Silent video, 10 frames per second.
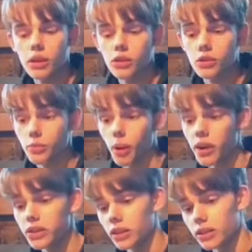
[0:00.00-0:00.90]

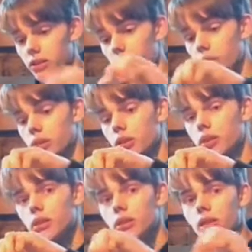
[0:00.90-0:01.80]
Surprisingly so.
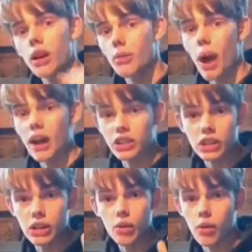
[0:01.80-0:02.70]
I'm
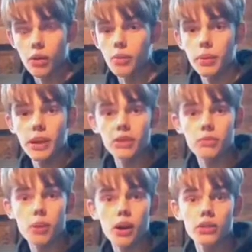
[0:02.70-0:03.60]
actually completely
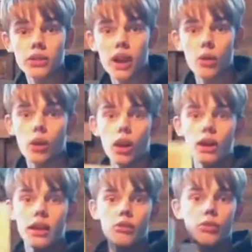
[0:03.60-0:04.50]
surprised how
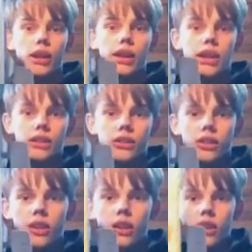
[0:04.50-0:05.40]
light it really is.
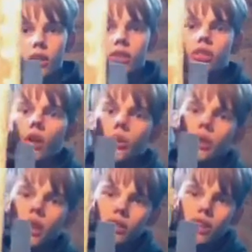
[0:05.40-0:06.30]
So the
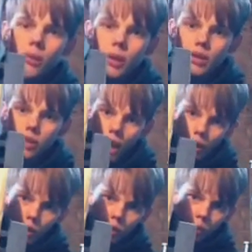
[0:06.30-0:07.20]
next step is to add those